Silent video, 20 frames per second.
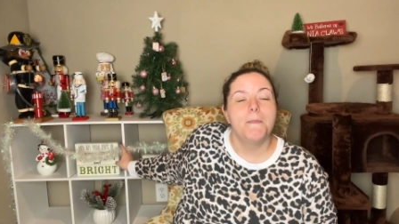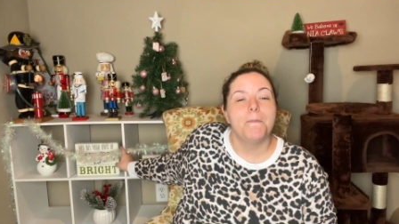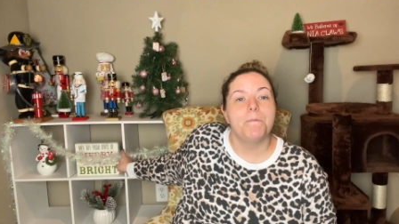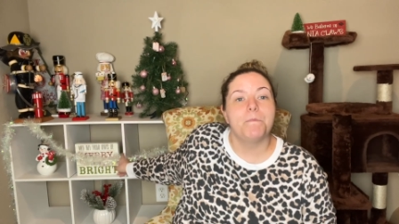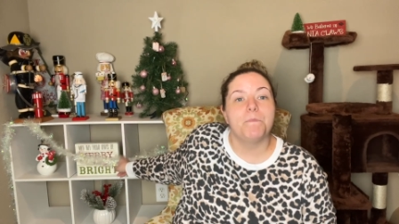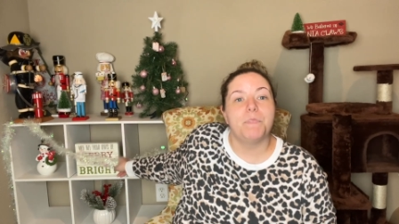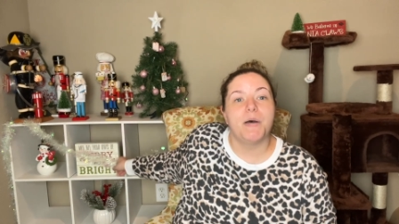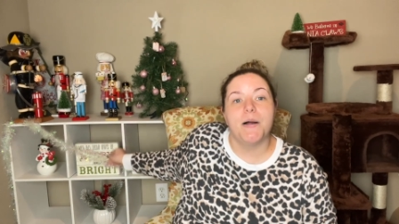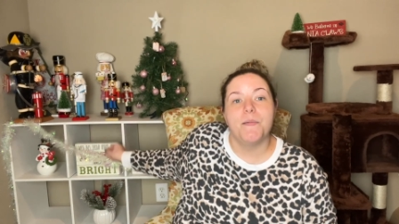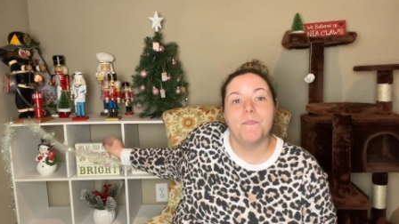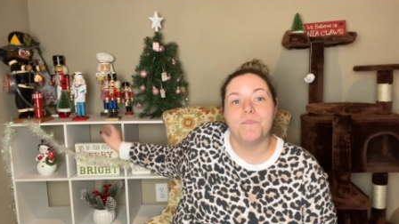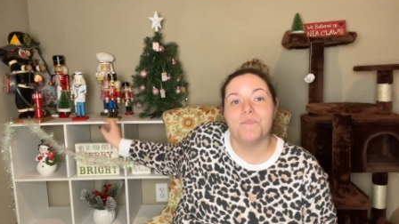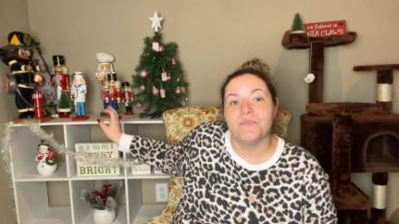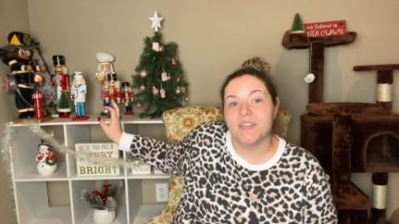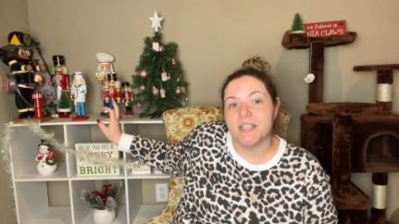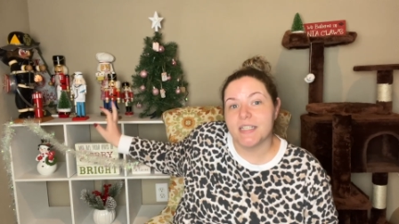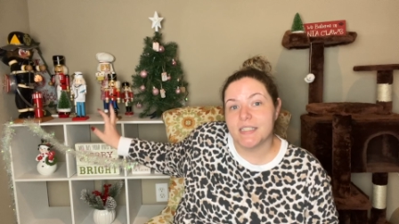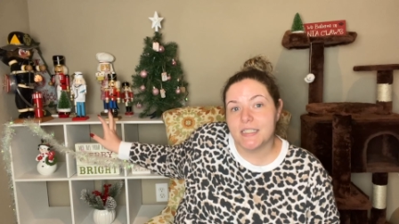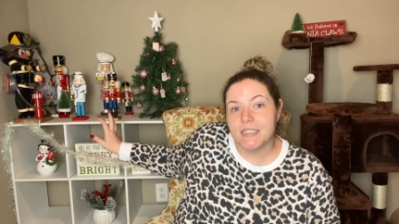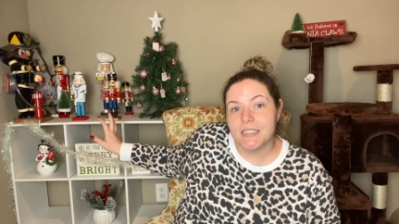But
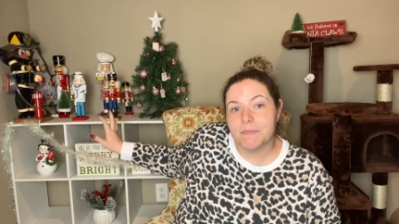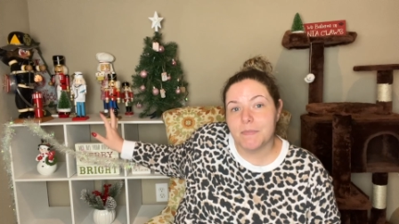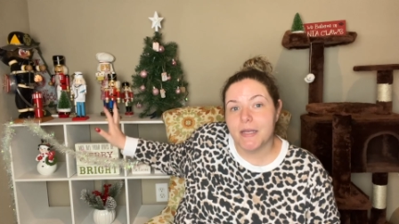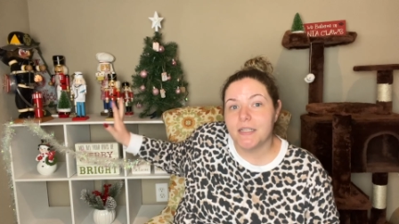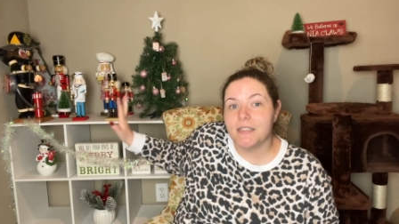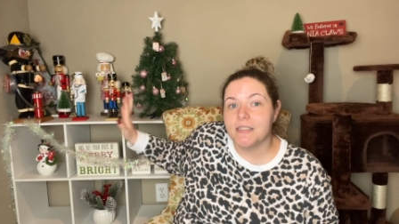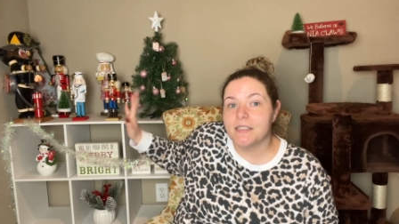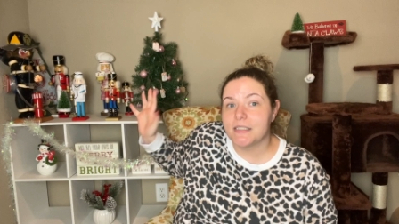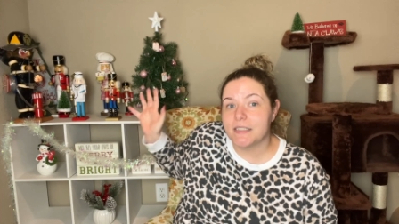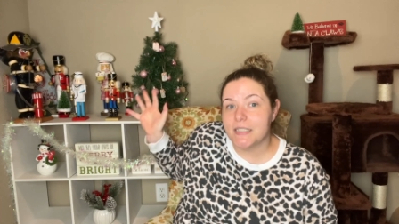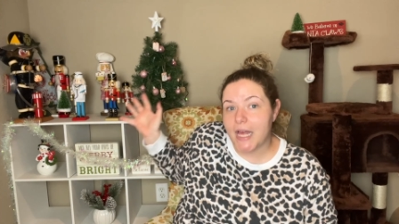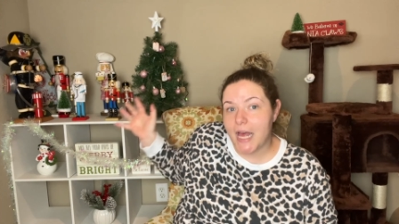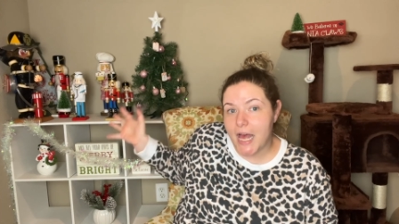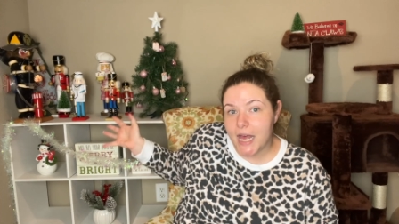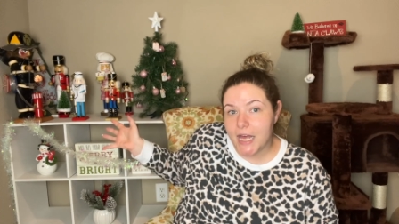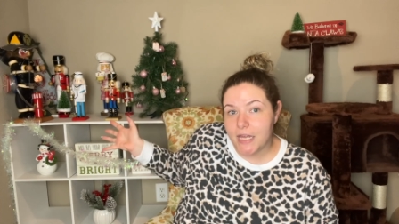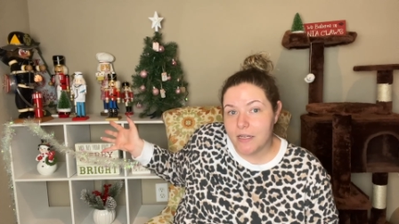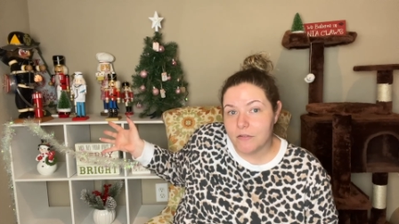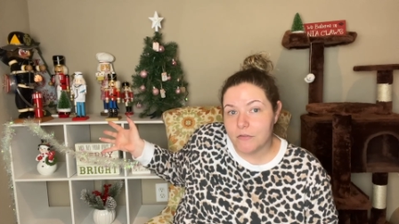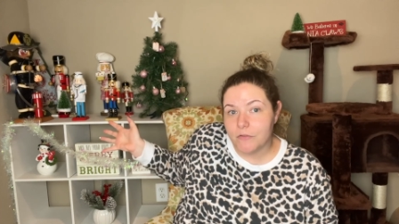this is my
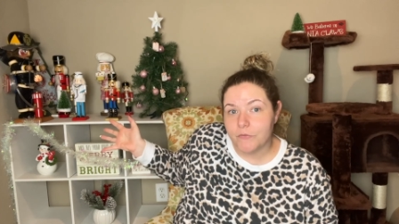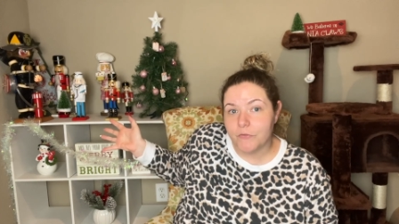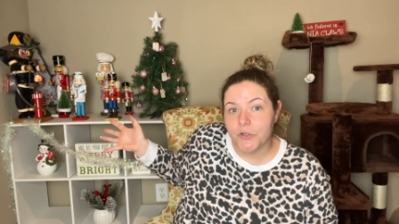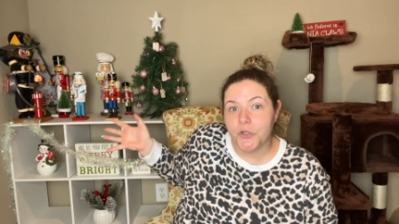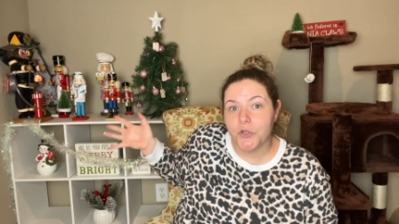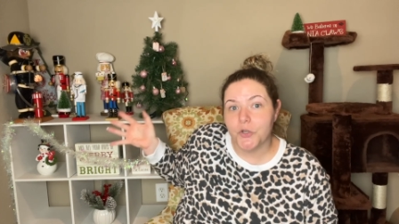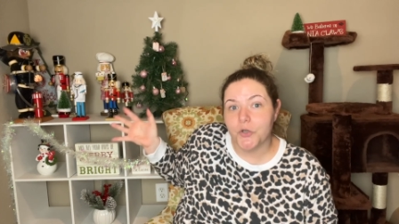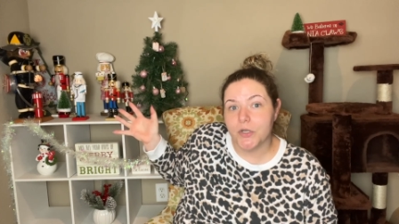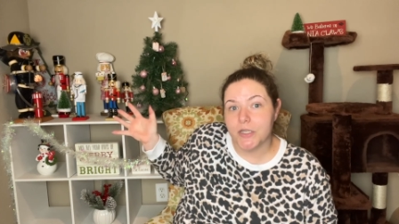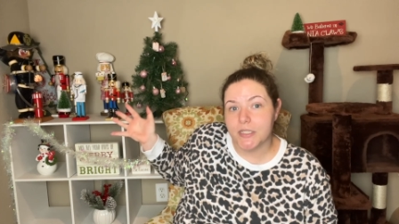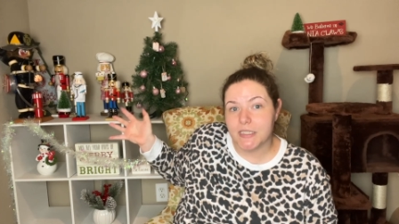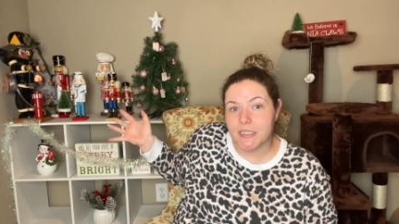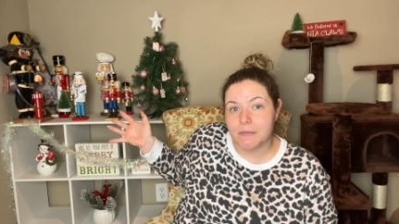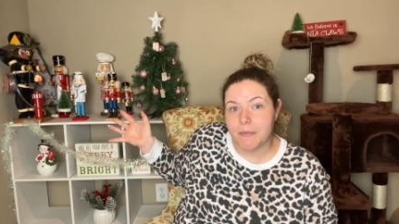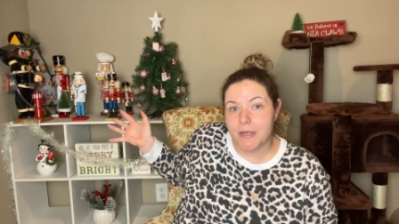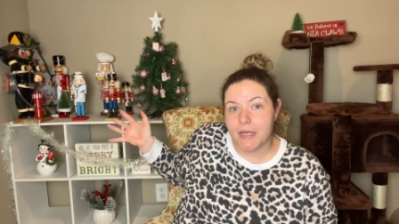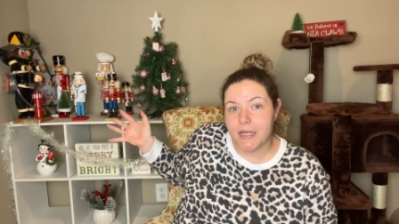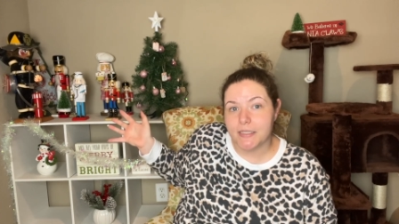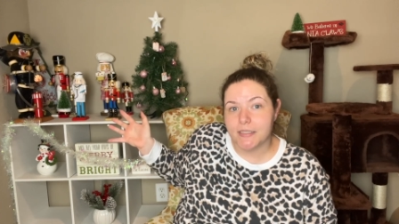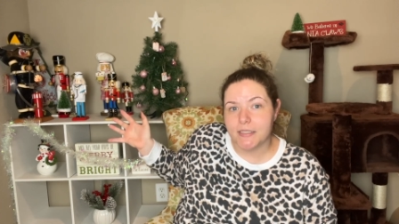set for
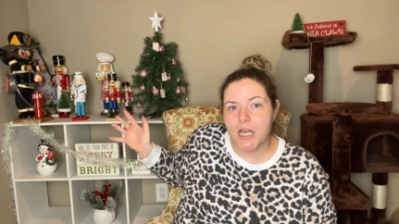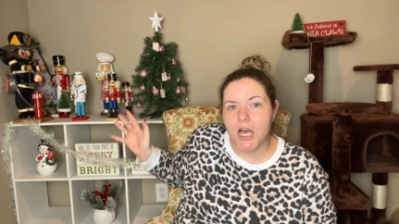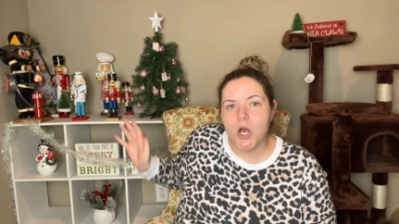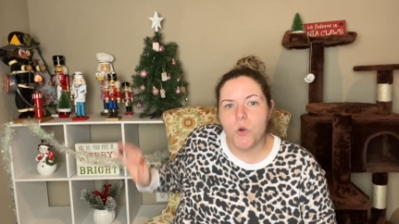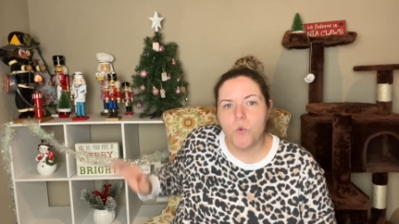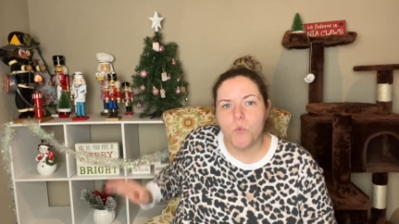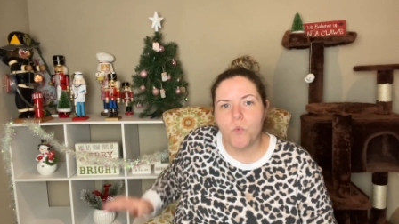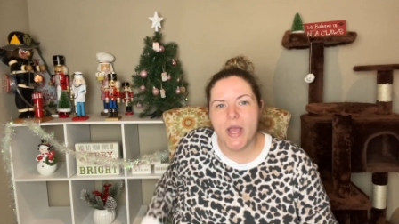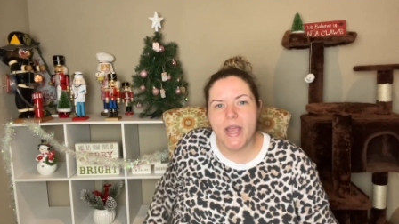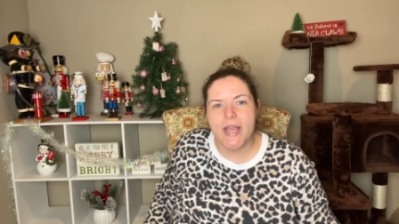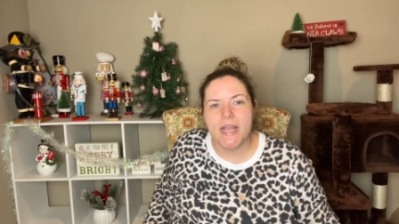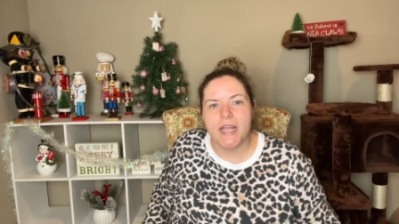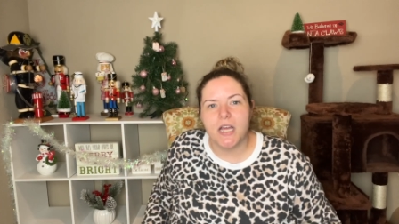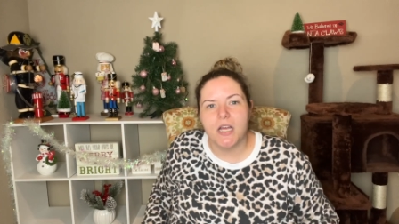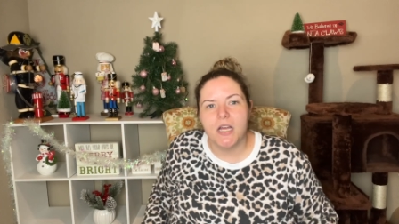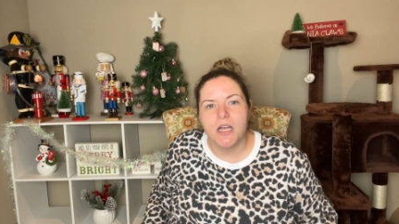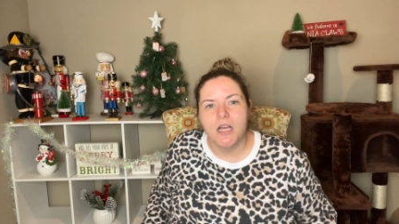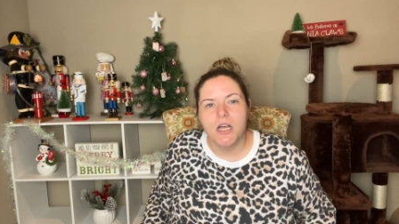Christmas. Oh, wait.